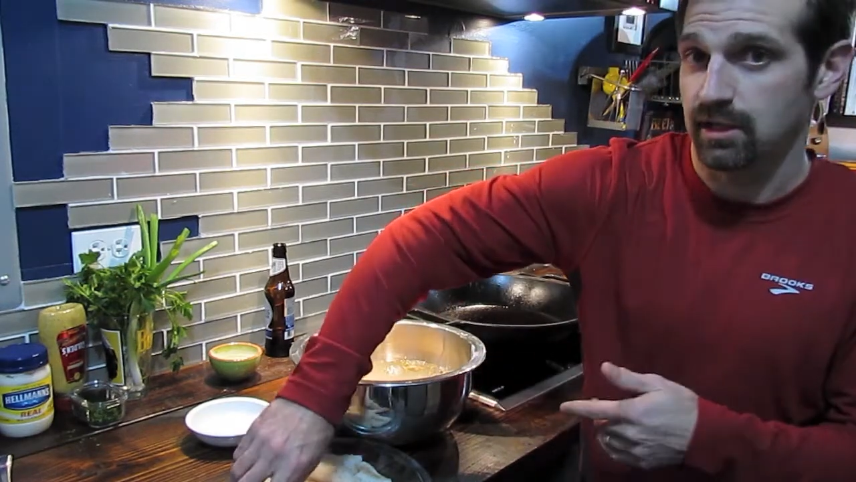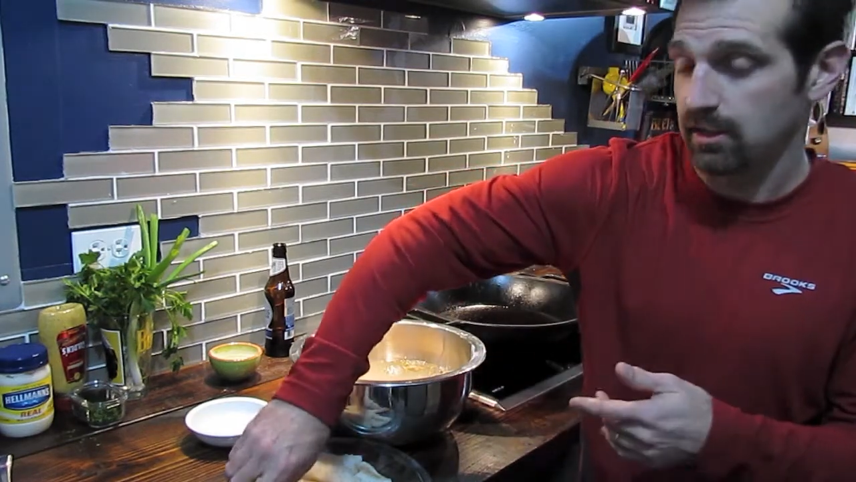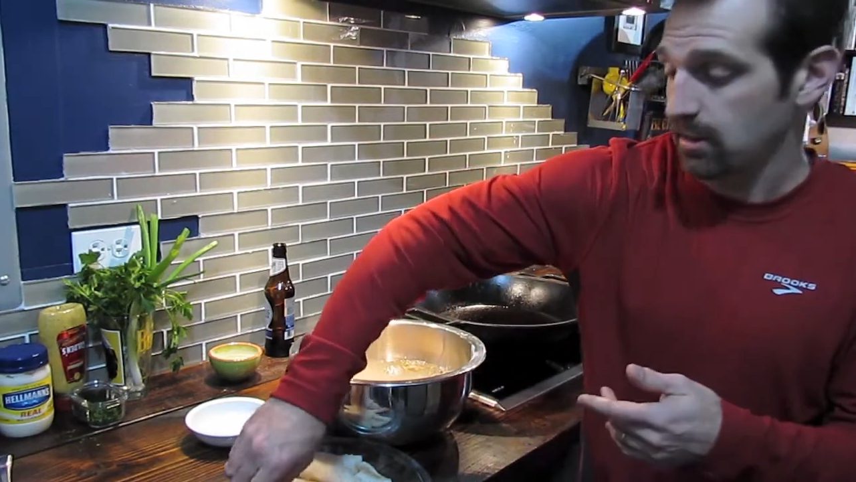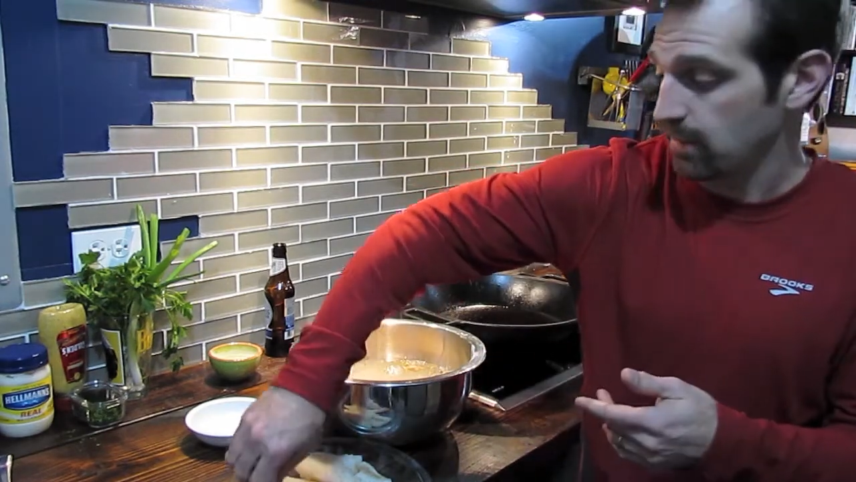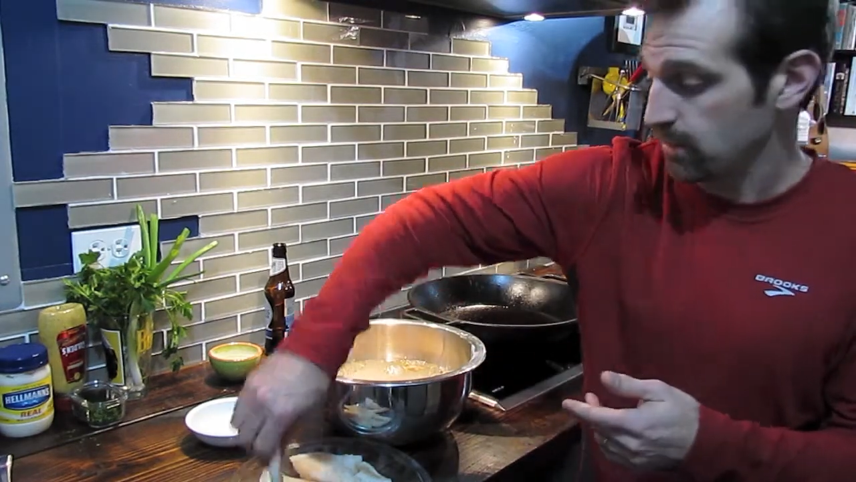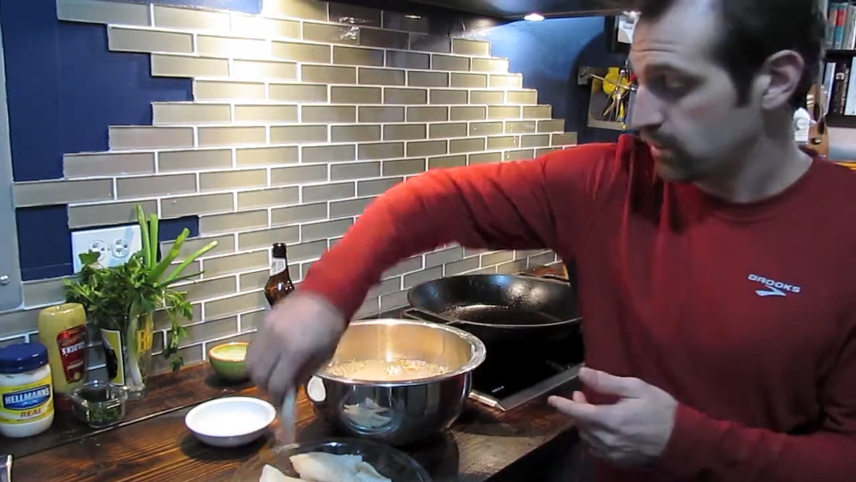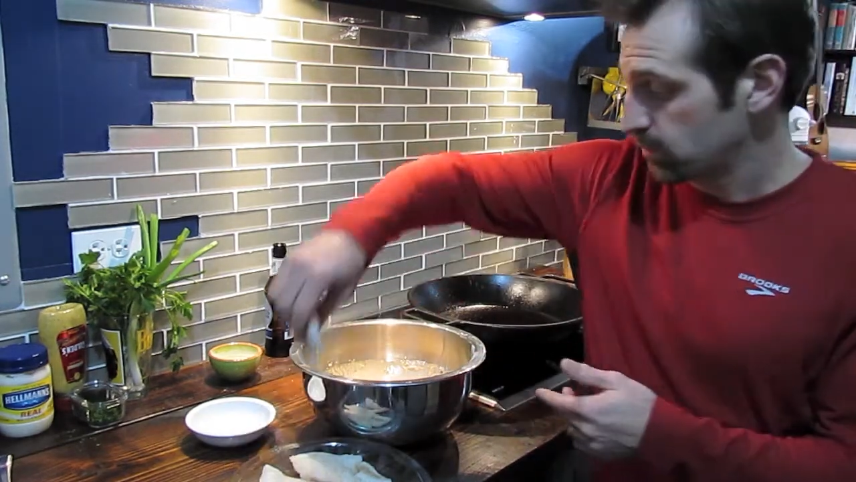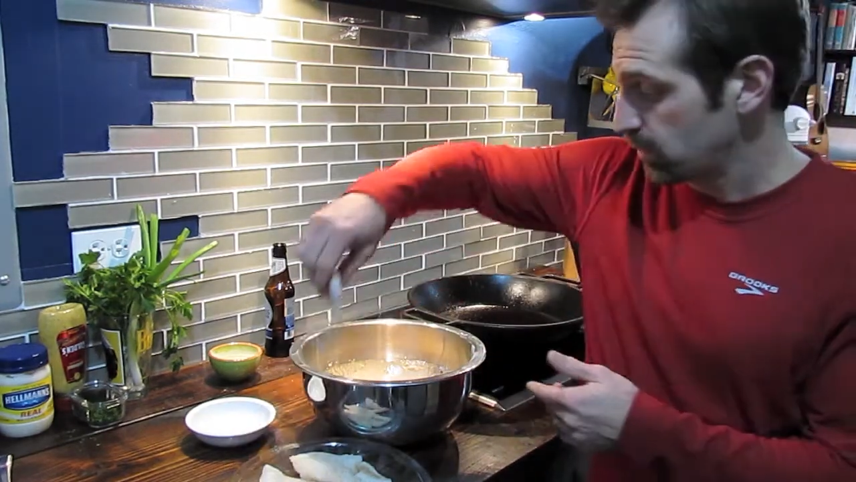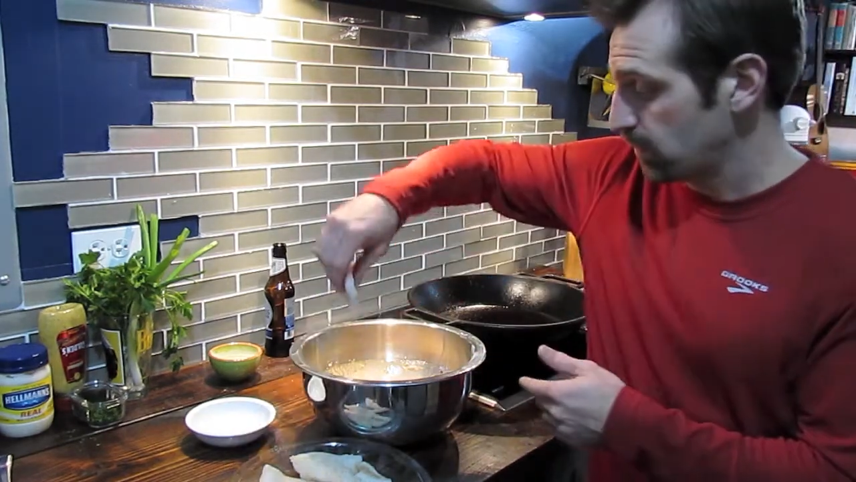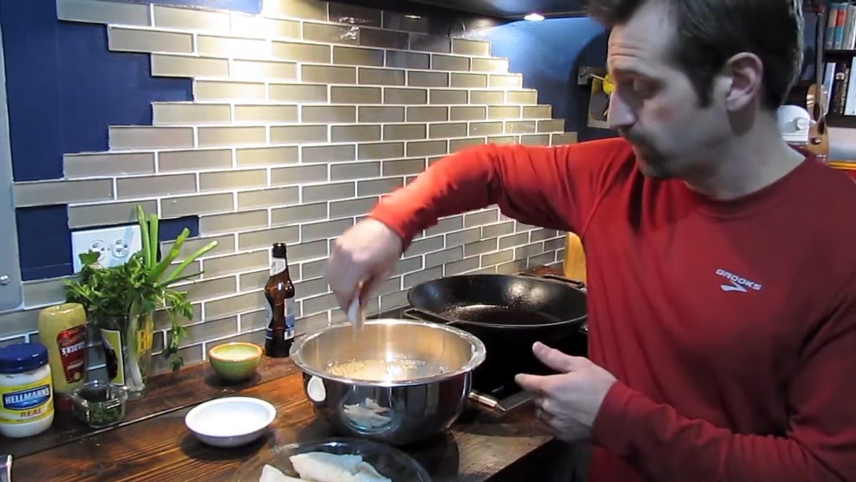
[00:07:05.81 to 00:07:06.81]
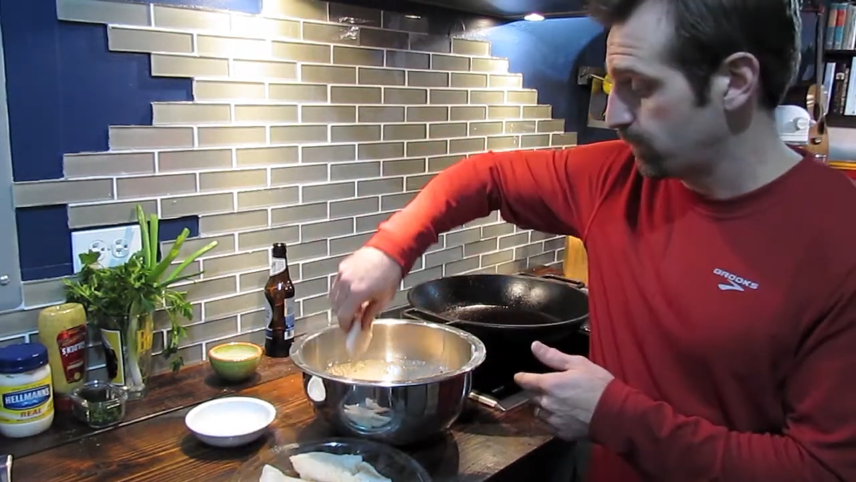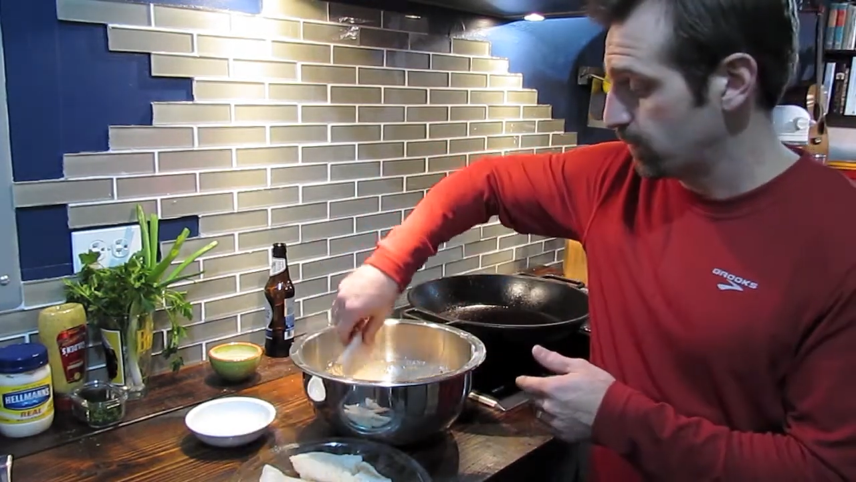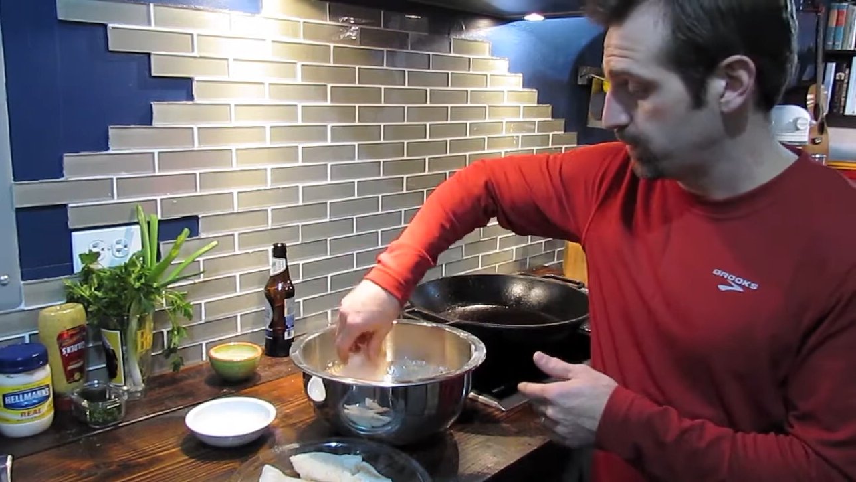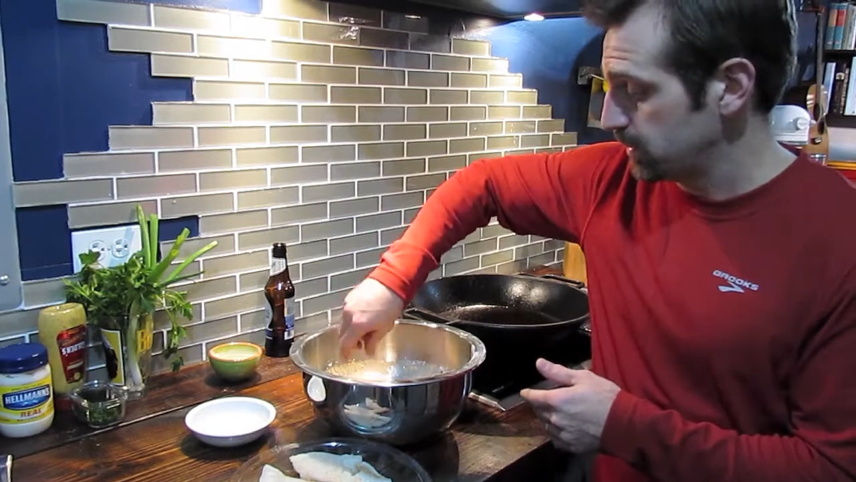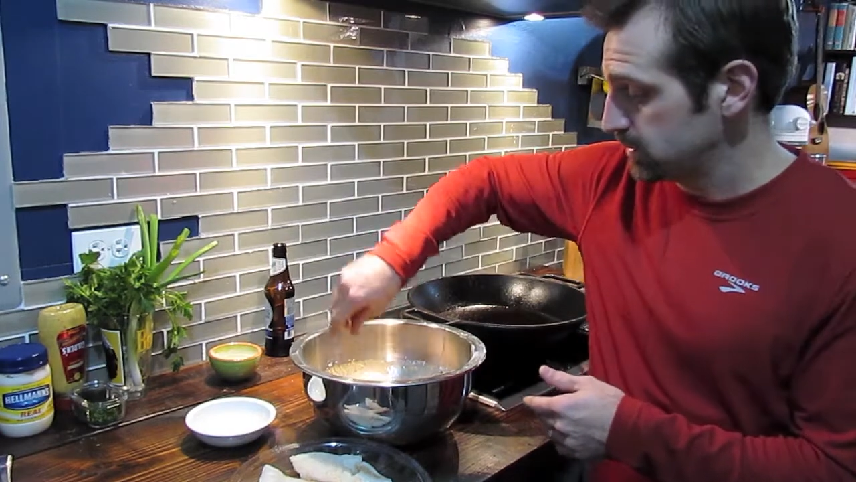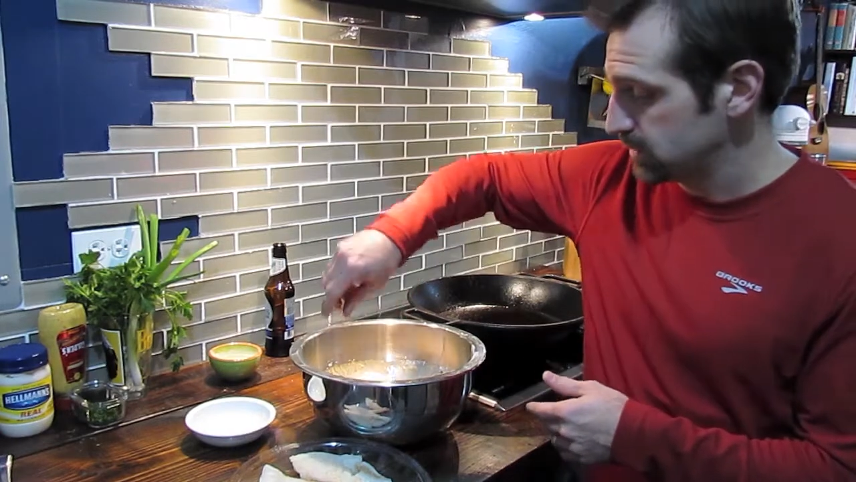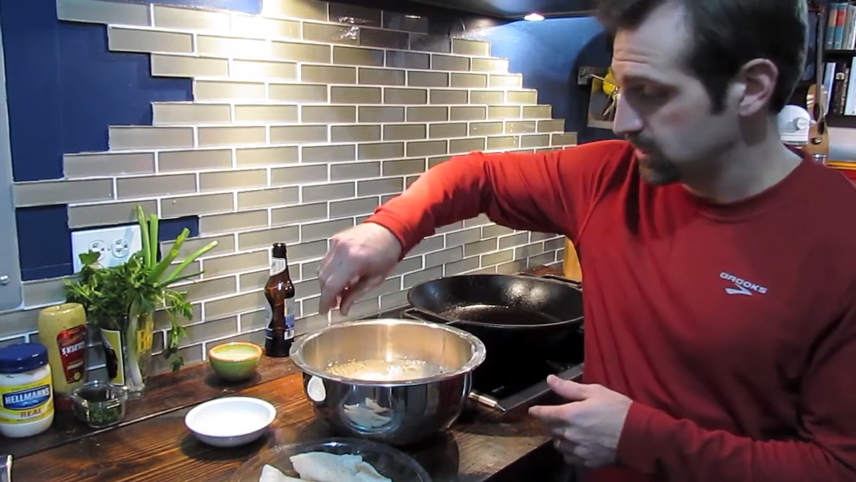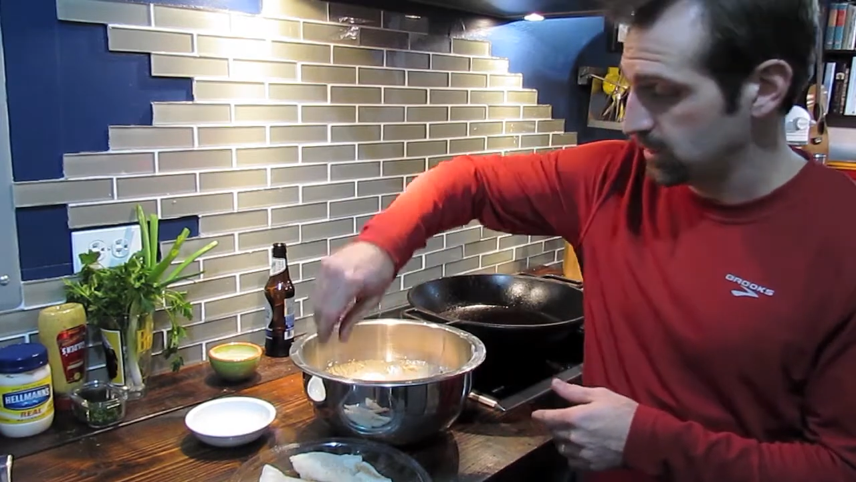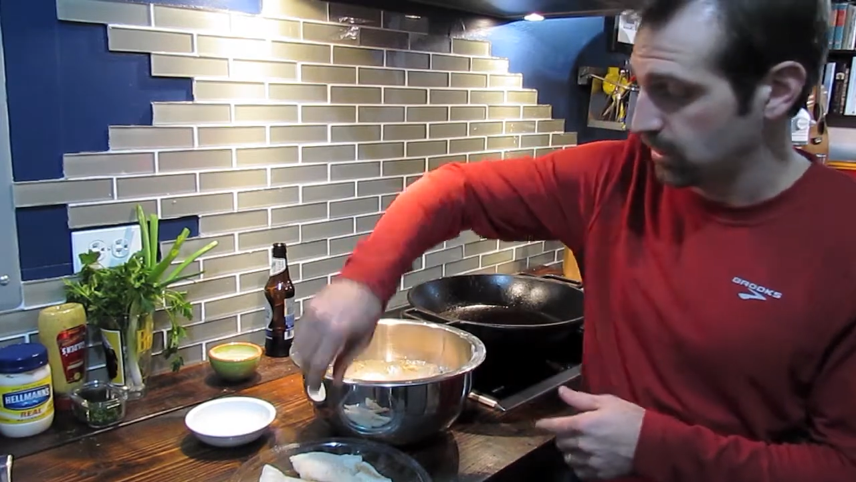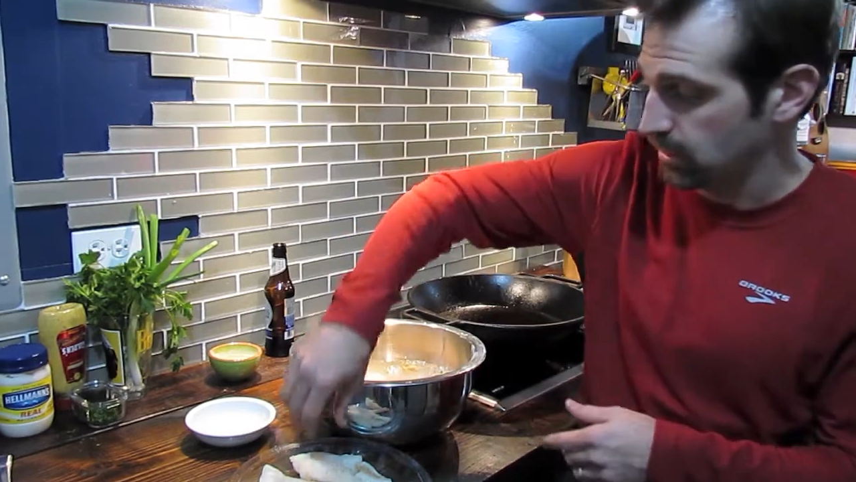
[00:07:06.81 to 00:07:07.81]
I can get 3 or 4
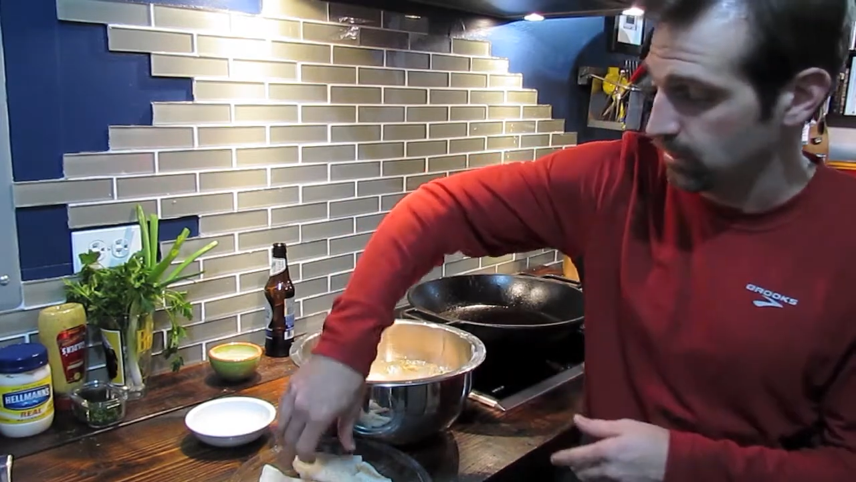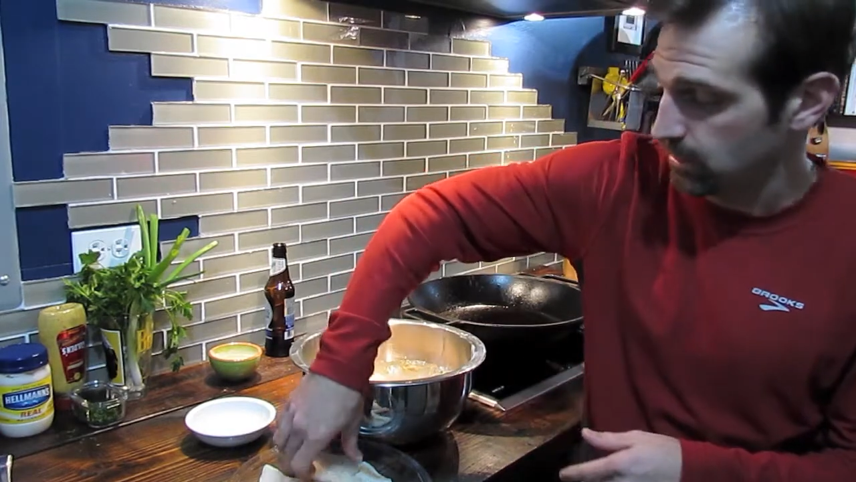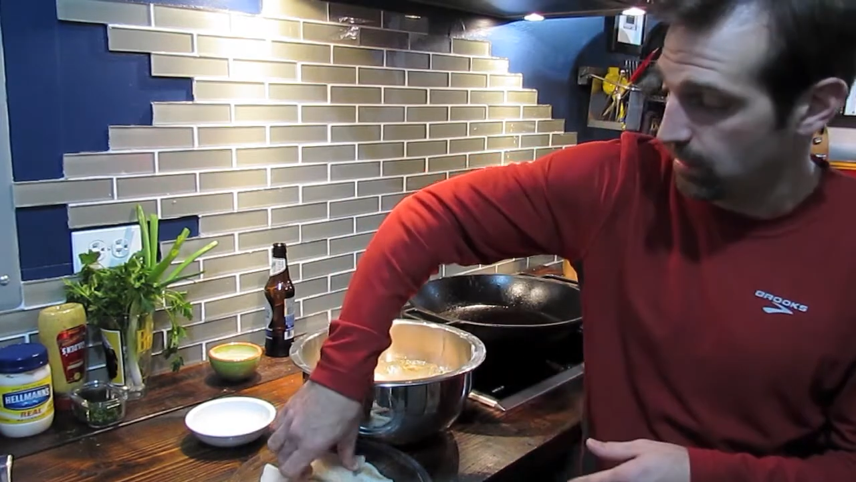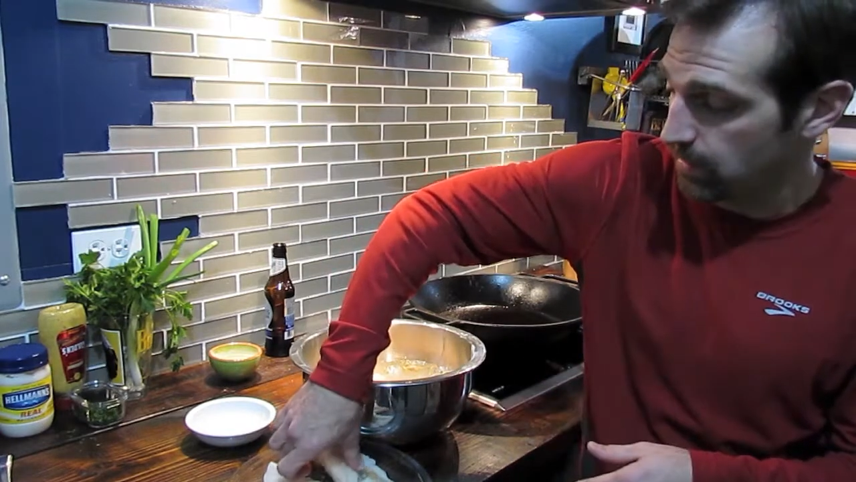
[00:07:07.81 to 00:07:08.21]
pieces in there.